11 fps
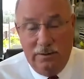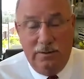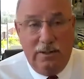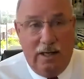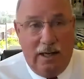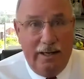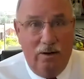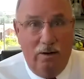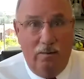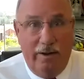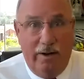I know
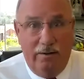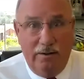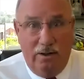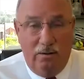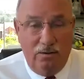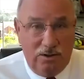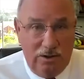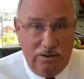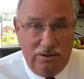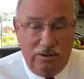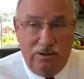that, you know,
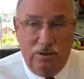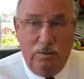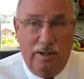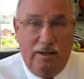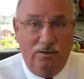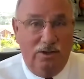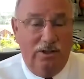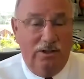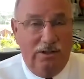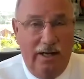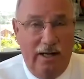since
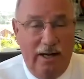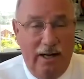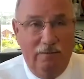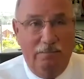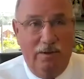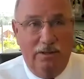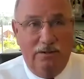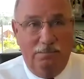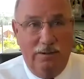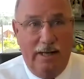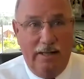2010, everybody's
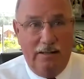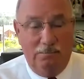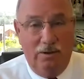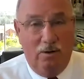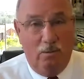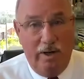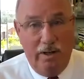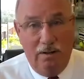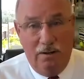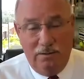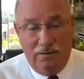been asking me,
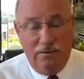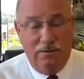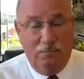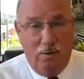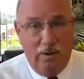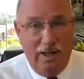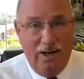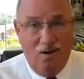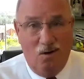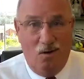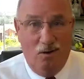is this market
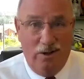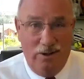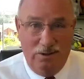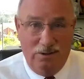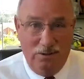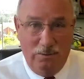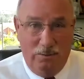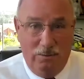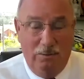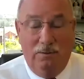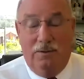long in the tooth?
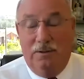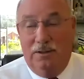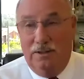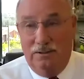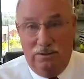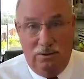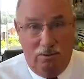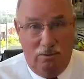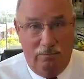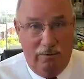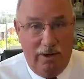Is it
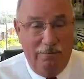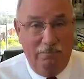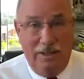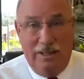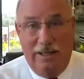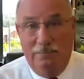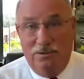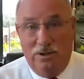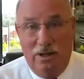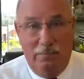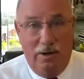over? And everybody keeps
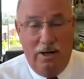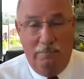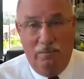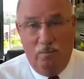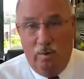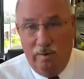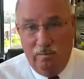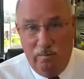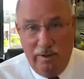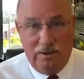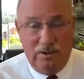coming up and we
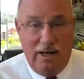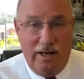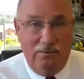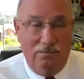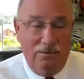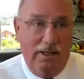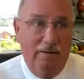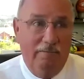recycle, Dave,